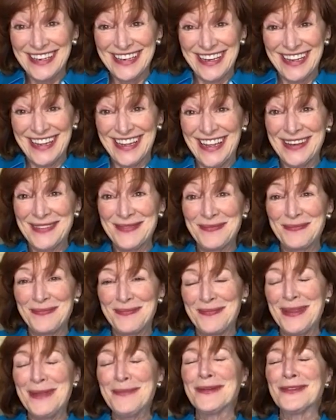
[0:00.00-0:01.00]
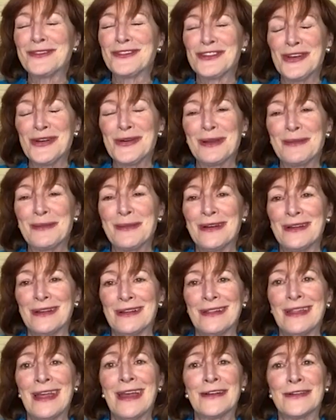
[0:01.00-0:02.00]
Like, and people joke about
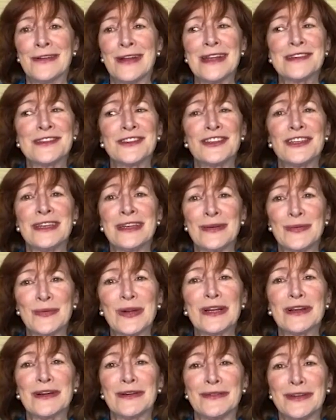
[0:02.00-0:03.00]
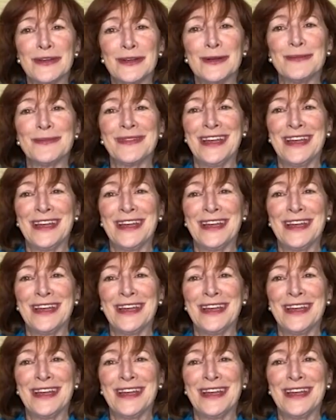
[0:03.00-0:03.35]
that Grace, she can work a room.